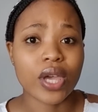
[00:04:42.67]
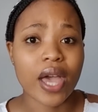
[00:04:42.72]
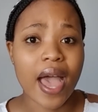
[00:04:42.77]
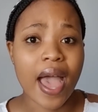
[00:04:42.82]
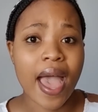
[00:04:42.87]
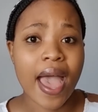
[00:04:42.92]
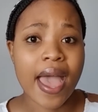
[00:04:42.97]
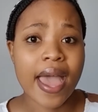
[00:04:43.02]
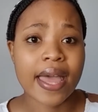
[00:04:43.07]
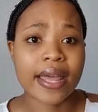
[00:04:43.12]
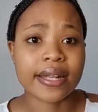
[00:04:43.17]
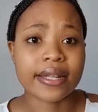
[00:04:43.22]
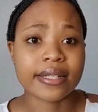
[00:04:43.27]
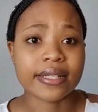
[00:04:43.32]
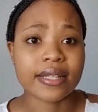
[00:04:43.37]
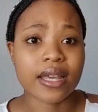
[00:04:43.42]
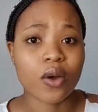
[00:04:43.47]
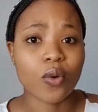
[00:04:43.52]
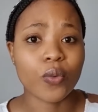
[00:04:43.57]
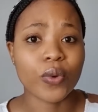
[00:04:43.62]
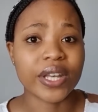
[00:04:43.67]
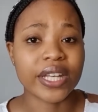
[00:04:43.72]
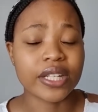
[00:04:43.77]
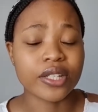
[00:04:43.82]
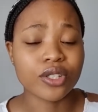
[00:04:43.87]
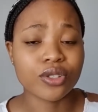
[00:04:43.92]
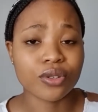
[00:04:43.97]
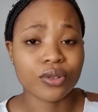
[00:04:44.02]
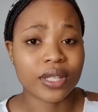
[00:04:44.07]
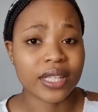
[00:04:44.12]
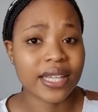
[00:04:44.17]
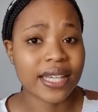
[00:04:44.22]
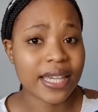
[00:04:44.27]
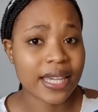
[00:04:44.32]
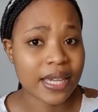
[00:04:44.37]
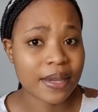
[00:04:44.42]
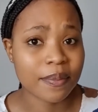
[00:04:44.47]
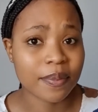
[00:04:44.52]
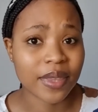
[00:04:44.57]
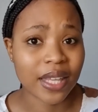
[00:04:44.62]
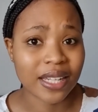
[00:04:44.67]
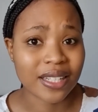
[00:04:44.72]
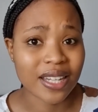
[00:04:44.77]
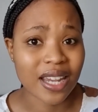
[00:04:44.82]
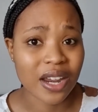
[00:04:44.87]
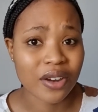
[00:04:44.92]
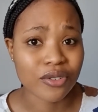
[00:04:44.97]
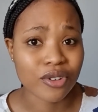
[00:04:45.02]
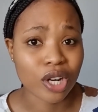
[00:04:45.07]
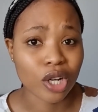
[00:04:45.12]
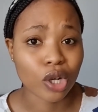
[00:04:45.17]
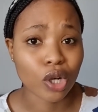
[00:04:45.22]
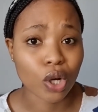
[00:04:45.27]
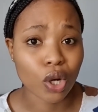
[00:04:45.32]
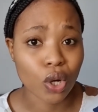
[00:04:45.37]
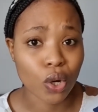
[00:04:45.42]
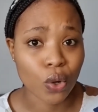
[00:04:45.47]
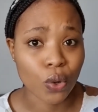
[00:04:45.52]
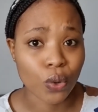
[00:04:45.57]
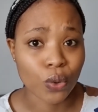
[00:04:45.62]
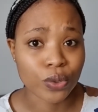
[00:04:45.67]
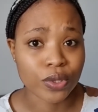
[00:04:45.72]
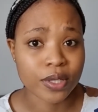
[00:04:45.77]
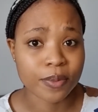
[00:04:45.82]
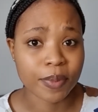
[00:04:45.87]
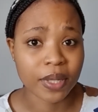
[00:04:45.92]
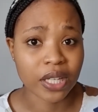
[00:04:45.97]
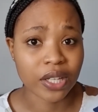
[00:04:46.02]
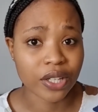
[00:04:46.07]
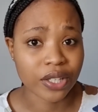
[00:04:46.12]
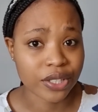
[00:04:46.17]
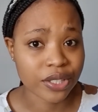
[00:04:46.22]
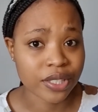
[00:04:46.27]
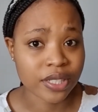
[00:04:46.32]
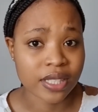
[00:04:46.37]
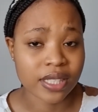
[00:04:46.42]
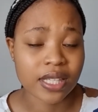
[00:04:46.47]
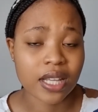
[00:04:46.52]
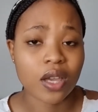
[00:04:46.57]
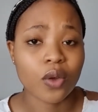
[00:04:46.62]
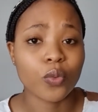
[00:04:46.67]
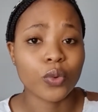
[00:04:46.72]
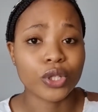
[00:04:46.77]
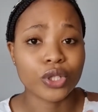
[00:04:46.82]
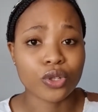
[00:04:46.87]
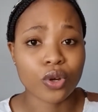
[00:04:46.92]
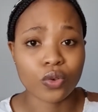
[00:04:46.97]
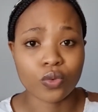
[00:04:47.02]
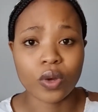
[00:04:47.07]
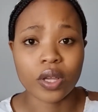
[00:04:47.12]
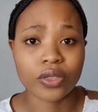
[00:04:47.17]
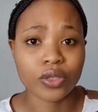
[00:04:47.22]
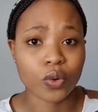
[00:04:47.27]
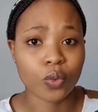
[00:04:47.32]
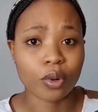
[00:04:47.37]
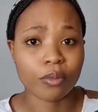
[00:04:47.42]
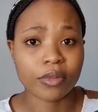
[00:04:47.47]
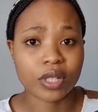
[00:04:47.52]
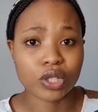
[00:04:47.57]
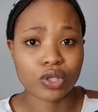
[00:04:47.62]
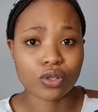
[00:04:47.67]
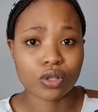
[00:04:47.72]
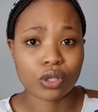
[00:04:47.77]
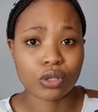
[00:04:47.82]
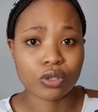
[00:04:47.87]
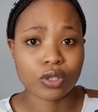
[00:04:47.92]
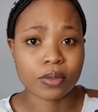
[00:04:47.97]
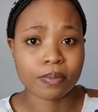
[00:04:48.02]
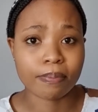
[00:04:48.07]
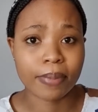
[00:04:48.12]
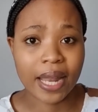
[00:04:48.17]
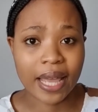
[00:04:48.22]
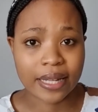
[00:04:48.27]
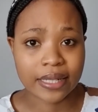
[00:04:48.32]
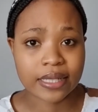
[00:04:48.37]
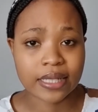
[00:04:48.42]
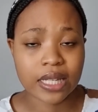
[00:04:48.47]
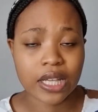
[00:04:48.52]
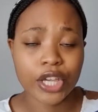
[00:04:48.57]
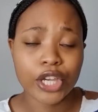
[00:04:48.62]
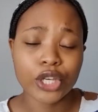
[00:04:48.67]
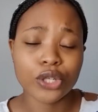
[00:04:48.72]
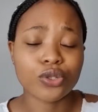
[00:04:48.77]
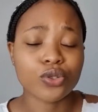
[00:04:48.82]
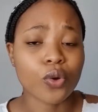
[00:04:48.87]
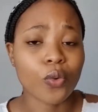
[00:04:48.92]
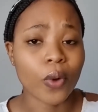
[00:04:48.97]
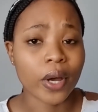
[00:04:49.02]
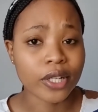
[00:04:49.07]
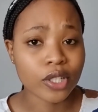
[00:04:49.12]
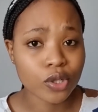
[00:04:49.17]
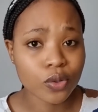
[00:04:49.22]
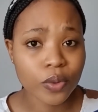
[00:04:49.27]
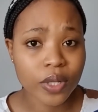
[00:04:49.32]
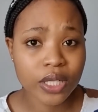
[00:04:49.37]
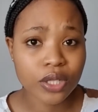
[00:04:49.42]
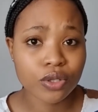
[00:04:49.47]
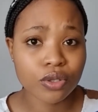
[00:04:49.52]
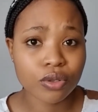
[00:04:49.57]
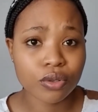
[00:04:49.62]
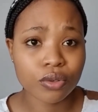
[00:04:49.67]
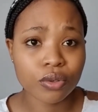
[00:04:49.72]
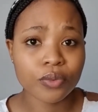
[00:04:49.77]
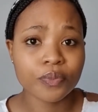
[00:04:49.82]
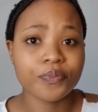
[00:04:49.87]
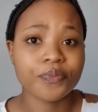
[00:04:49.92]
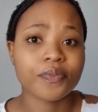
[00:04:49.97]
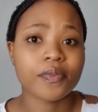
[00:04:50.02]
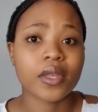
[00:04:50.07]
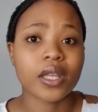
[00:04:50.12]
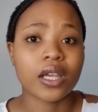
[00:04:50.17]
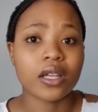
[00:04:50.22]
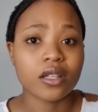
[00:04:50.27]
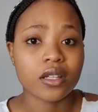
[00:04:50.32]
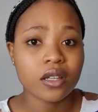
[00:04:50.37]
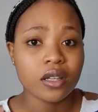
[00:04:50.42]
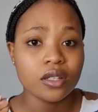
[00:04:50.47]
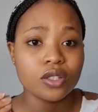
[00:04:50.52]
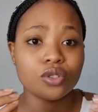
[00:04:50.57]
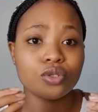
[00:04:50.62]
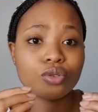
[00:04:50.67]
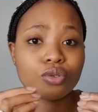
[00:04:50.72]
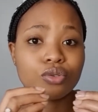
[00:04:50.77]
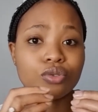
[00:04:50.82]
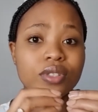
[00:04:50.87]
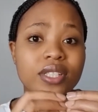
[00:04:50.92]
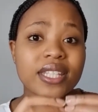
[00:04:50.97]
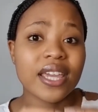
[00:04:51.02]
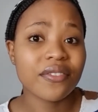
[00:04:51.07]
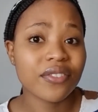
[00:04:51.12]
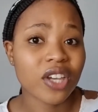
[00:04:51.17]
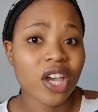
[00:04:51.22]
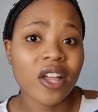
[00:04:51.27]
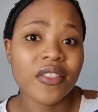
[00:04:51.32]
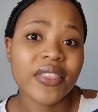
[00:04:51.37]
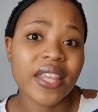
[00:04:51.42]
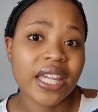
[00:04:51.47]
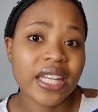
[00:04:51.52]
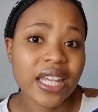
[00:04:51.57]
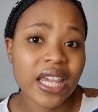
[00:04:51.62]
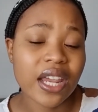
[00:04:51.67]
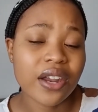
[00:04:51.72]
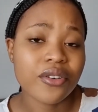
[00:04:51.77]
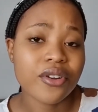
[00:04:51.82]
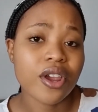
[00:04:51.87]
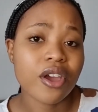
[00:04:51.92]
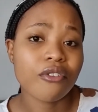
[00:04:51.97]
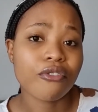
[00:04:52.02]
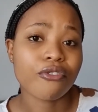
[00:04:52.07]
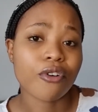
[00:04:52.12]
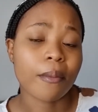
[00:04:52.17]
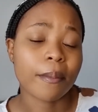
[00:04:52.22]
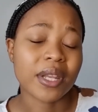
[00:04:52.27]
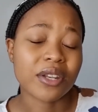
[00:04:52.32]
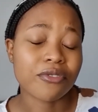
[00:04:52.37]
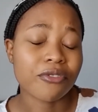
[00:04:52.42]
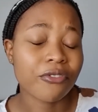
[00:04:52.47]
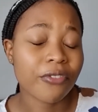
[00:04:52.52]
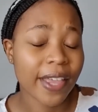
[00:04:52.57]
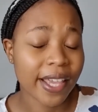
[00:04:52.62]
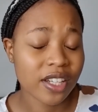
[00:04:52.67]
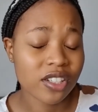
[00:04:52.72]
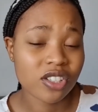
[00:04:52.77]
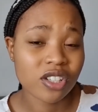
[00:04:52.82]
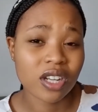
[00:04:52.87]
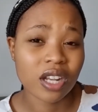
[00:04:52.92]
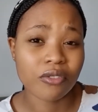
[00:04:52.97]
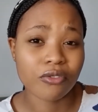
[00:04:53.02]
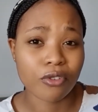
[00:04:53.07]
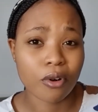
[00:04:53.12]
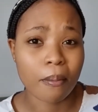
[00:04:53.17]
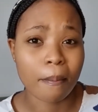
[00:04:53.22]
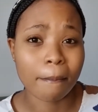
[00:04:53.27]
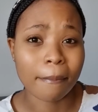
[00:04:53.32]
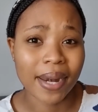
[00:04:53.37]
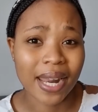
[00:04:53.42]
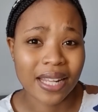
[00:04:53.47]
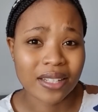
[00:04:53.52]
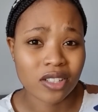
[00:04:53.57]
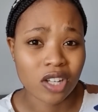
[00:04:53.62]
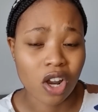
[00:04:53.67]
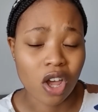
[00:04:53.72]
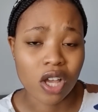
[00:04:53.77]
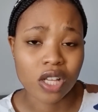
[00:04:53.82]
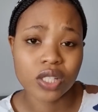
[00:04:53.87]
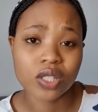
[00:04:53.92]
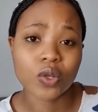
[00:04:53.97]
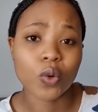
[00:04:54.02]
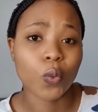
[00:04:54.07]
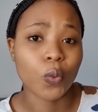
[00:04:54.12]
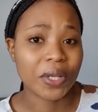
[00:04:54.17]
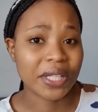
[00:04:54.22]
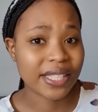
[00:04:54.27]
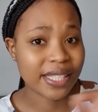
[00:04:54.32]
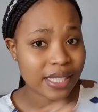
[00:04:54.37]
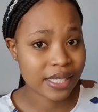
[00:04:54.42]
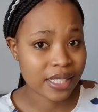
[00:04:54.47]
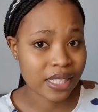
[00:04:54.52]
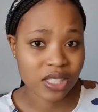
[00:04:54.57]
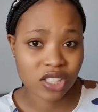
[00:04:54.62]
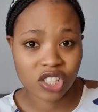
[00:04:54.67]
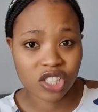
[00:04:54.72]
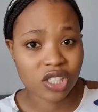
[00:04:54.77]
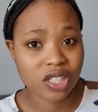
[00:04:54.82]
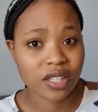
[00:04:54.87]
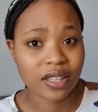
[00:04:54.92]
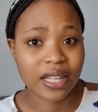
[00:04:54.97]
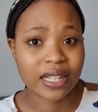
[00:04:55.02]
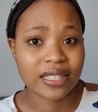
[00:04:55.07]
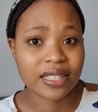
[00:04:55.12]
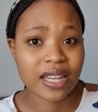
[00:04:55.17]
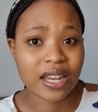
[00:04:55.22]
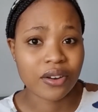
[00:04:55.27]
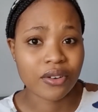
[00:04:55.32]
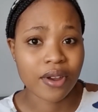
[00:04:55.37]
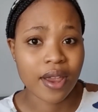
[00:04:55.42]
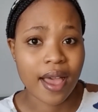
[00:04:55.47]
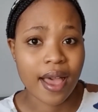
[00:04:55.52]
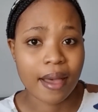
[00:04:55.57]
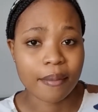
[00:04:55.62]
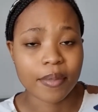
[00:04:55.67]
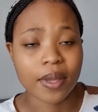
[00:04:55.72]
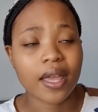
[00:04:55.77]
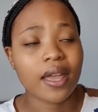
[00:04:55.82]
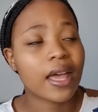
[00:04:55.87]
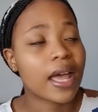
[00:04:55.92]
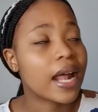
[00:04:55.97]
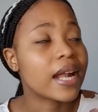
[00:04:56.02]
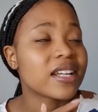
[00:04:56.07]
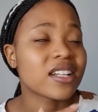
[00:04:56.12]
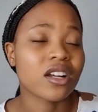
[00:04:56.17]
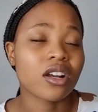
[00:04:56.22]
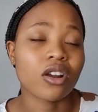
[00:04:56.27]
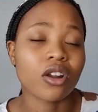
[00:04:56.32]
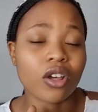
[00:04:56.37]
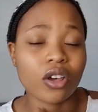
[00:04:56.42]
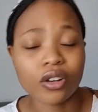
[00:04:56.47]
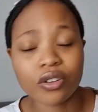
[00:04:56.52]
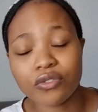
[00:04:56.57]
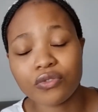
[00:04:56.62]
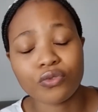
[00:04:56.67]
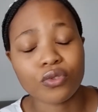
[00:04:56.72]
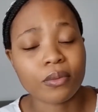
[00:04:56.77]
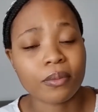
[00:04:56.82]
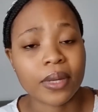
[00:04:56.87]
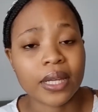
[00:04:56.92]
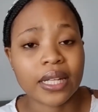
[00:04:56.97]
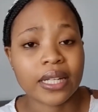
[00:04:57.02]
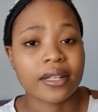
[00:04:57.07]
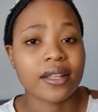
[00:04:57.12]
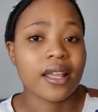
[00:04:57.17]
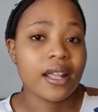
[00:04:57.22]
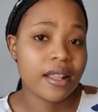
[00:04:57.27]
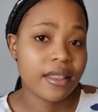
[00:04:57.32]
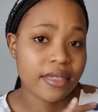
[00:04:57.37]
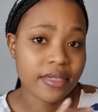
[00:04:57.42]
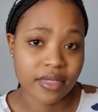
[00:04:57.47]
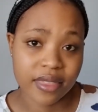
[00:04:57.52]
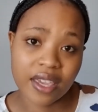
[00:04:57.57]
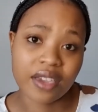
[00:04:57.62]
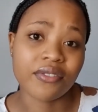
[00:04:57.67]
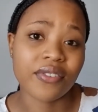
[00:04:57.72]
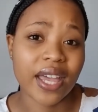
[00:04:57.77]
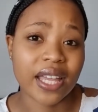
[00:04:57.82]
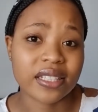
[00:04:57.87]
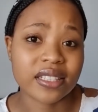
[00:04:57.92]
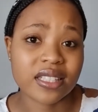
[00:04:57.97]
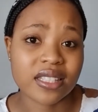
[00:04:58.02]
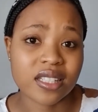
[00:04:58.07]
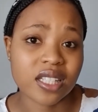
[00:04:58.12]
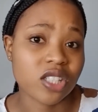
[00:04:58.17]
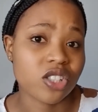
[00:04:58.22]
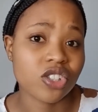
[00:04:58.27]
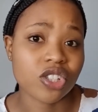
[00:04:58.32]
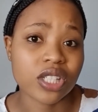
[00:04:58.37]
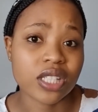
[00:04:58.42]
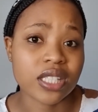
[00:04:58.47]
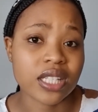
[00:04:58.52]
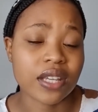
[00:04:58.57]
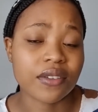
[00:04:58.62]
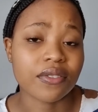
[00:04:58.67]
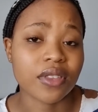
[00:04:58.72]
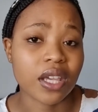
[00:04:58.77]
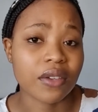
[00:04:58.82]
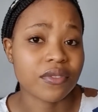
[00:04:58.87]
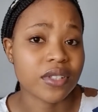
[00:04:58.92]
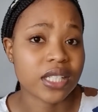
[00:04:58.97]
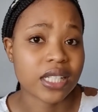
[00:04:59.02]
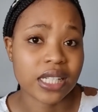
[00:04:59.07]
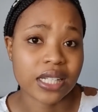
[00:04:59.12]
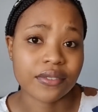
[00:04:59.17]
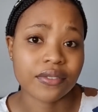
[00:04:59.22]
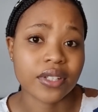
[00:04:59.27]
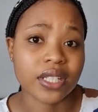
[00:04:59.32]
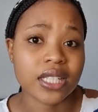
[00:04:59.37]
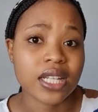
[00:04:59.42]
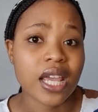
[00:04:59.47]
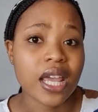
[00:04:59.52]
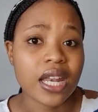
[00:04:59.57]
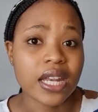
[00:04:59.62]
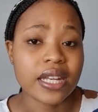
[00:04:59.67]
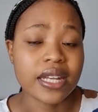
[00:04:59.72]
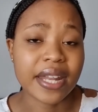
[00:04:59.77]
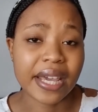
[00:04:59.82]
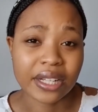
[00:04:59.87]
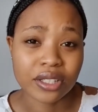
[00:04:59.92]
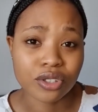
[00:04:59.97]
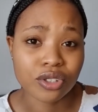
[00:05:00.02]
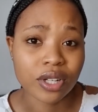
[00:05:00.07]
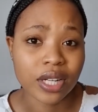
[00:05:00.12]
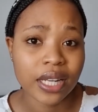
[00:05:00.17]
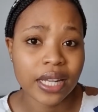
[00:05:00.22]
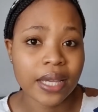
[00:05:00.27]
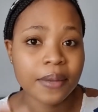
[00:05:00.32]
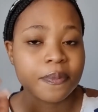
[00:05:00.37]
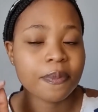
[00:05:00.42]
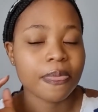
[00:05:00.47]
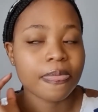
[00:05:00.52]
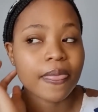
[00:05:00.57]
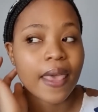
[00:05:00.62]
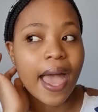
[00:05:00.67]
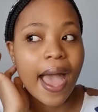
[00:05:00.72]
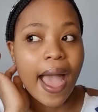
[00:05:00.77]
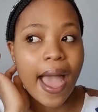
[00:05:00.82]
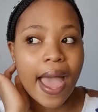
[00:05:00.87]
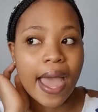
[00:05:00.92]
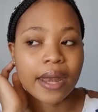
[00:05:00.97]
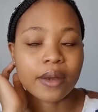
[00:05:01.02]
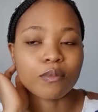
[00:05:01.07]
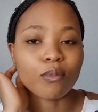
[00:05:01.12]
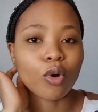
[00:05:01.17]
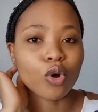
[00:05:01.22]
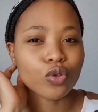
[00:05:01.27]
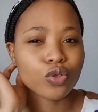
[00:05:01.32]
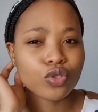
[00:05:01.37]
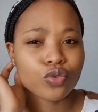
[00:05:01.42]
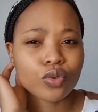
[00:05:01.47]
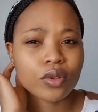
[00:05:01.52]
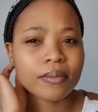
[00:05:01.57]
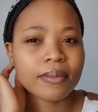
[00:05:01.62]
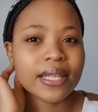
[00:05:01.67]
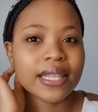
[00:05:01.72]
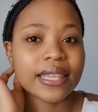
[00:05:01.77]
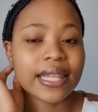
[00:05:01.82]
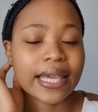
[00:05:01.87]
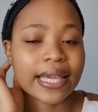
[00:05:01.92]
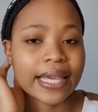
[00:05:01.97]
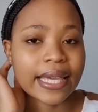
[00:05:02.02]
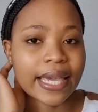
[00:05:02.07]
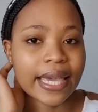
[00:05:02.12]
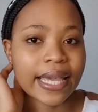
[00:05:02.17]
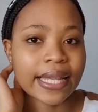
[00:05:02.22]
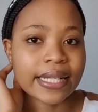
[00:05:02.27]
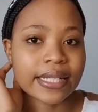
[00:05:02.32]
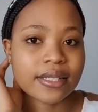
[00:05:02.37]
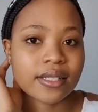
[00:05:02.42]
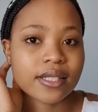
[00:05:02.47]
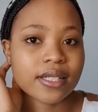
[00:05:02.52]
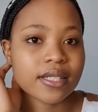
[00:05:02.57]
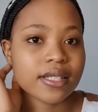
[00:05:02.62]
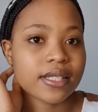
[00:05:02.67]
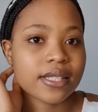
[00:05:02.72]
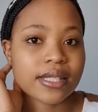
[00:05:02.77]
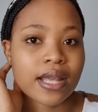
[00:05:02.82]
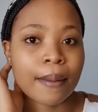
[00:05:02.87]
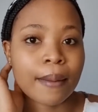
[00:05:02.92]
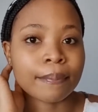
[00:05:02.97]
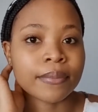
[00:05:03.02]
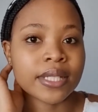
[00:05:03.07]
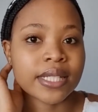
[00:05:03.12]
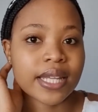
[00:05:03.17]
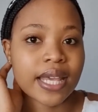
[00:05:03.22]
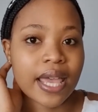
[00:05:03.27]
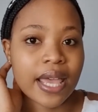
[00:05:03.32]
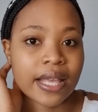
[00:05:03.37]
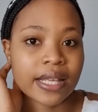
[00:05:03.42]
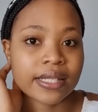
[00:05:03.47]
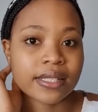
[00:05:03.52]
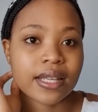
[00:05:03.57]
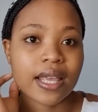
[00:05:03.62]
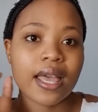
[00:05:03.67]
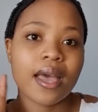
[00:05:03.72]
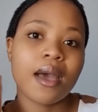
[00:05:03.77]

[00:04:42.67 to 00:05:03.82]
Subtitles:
and we need to keep that area closed because we don't want the woman to lose blood. So what do we do to safeguard that area from infection and from blood loss? We stitch that area up, and a lot of women, they've had stitches if they've delivered naturally. And most women, they get some tears,